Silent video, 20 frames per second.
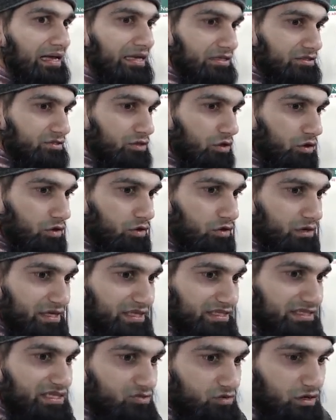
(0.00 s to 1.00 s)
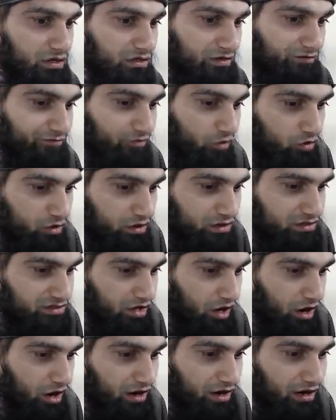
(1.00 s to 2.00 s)
so in this one, the vocals
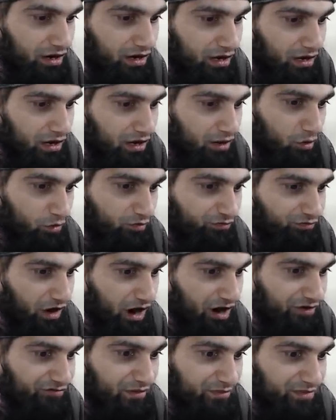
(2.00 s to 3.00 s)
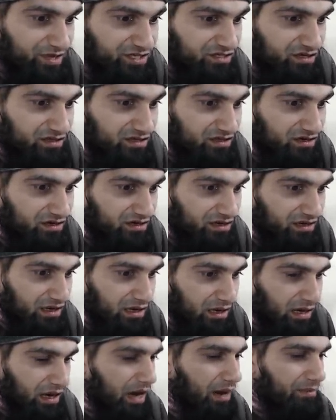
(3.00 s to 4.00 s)
are far from each other.
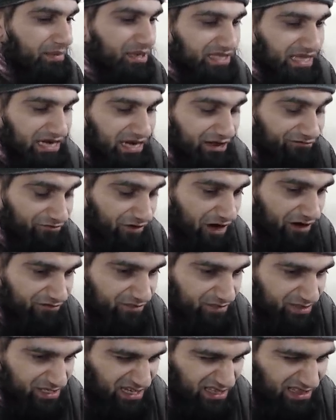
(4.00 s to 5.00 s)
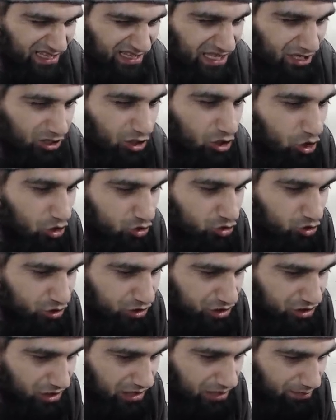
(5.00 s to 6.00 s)
I mean, they're not far from each other, they're close to
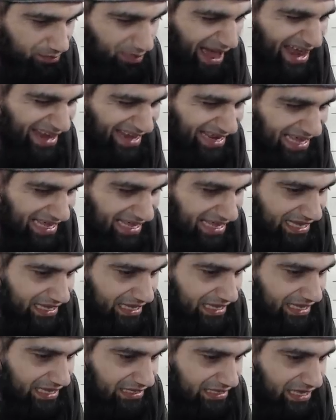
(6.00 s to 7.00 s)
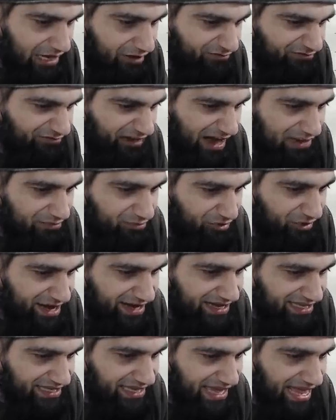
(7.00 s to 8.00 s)
each other, but they're
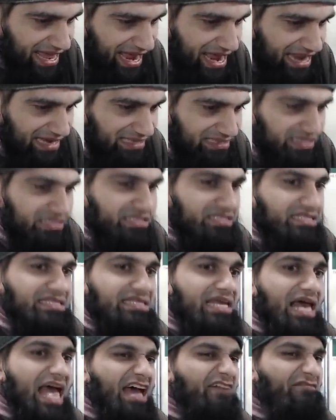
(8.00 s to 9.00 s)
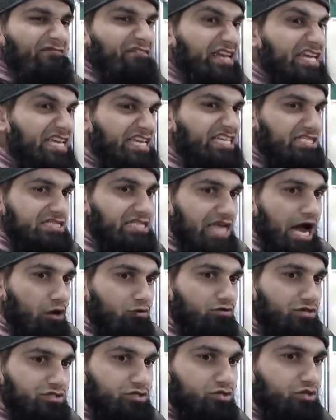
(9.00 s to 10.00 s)
vibrating, and this heavy
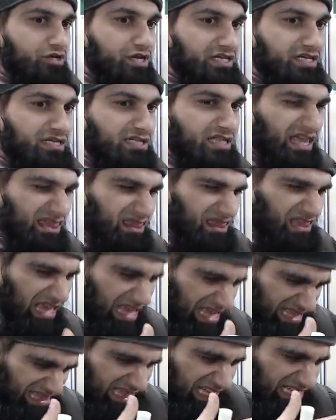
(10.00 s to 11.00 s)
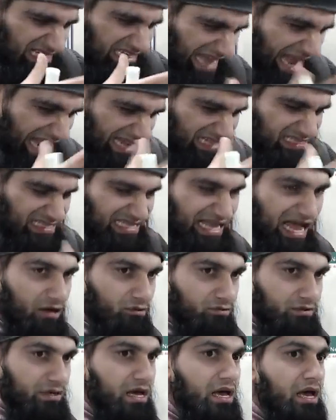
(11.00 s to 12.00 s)
sound is created, the dense
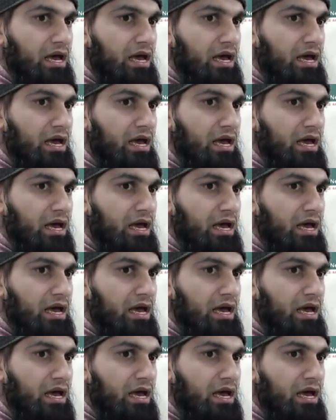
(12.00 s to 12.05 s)
sound.